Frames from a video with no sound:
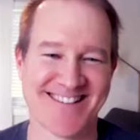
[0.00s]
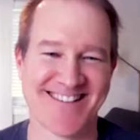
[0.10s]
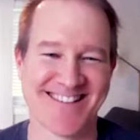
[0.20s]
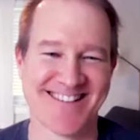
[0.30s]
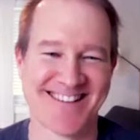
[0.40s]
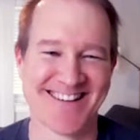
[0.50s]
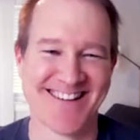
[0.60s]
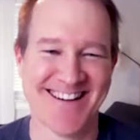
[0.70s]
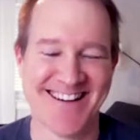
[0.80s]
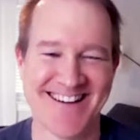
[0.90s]

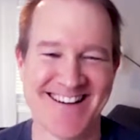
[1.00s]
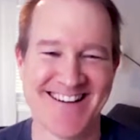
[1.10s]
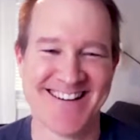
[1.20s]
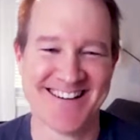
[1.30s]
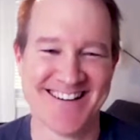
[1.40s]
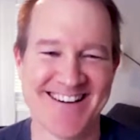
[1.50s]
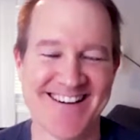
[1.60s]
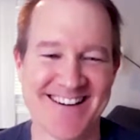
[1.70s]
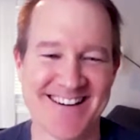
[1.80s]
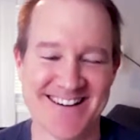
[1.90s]

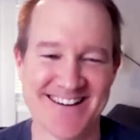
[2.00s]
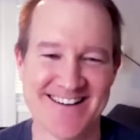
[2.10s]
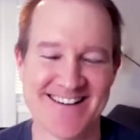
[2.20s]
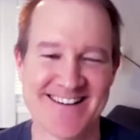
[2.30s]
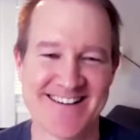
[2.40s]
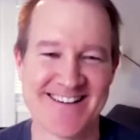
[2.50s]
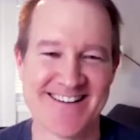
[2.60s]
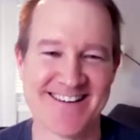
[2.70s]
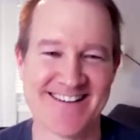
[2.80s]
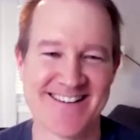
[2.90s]

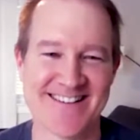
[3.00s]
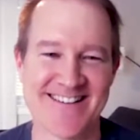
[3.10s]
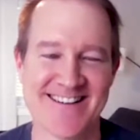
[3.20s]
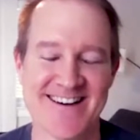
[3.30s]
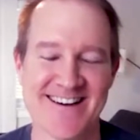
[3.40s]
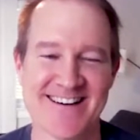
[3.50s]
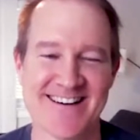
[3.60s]
No words are spoken by the person on screen.